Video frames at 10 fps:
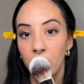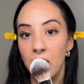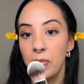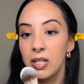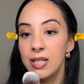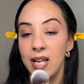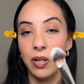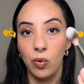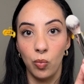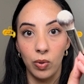I'm gonna
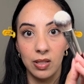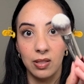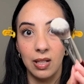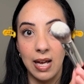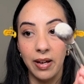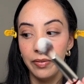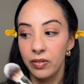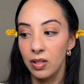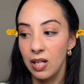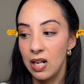take what's
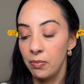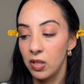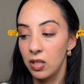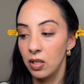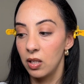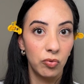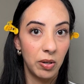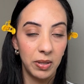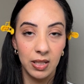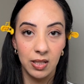left and I'm gonna
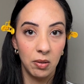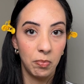rub it into the